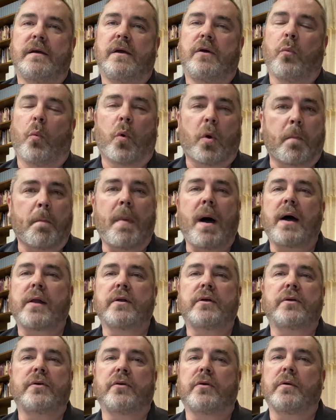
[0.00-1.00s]
We're
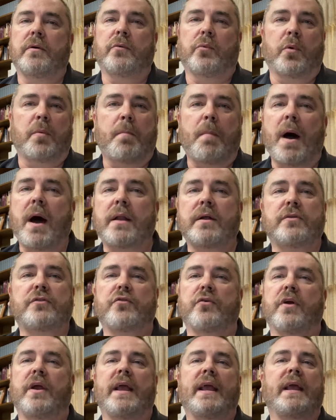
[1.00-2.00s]

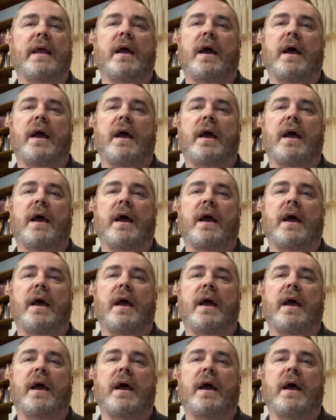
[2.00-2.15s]
monitoring